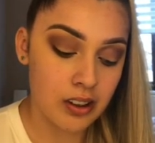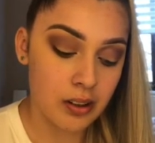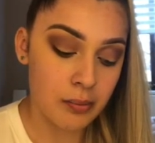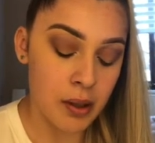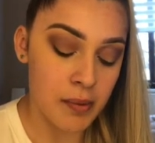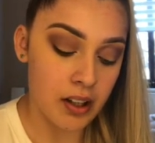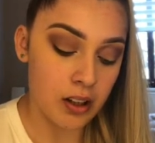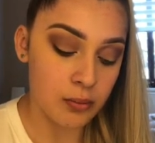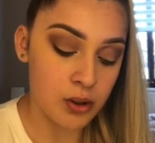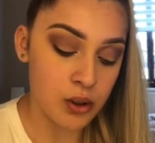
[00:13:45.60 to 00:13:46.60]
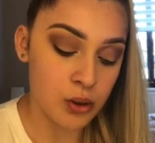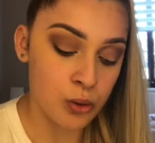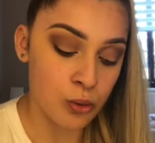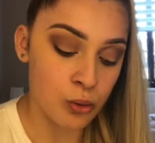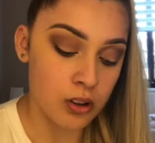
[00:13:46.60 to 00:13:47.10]
my makeup's
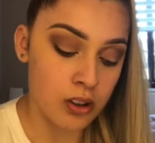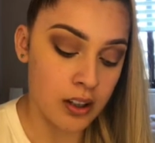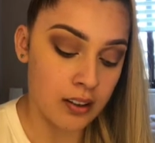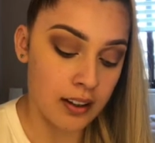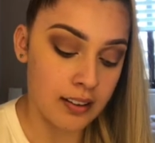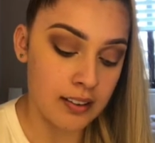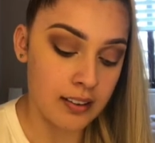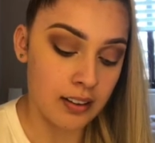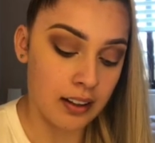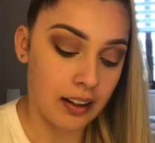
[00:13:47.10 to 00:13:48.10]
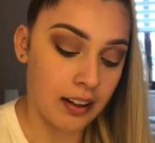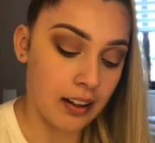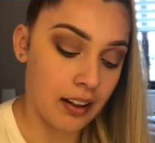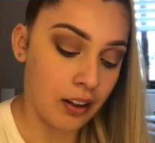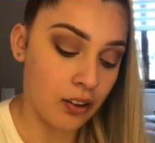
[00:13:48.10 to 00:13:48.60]
so neglected. Like,
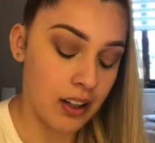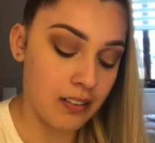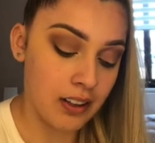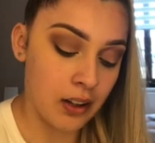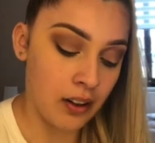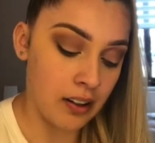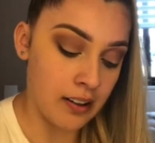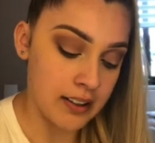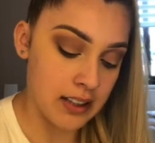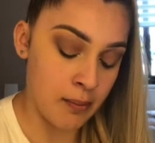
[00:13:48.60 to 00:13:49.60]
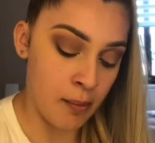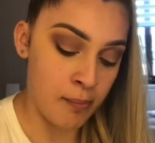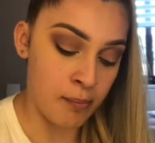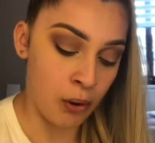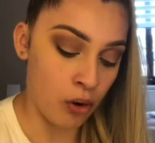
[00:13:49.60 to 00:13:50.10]
I couldn't even tell you the last time I
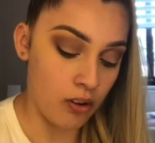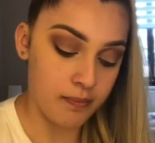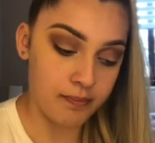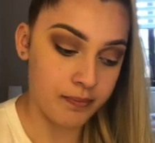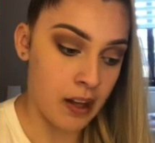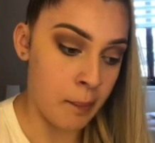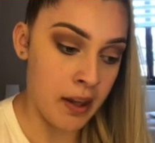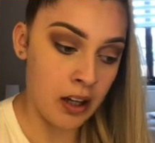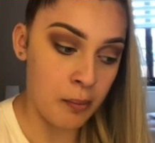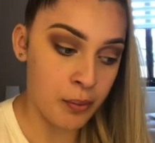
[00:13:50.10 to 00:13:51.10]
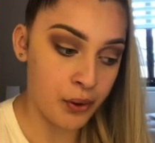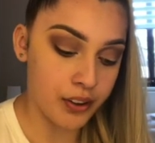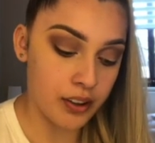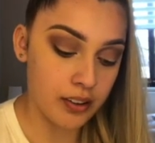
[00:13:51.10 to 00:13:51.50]
bought a makeup product.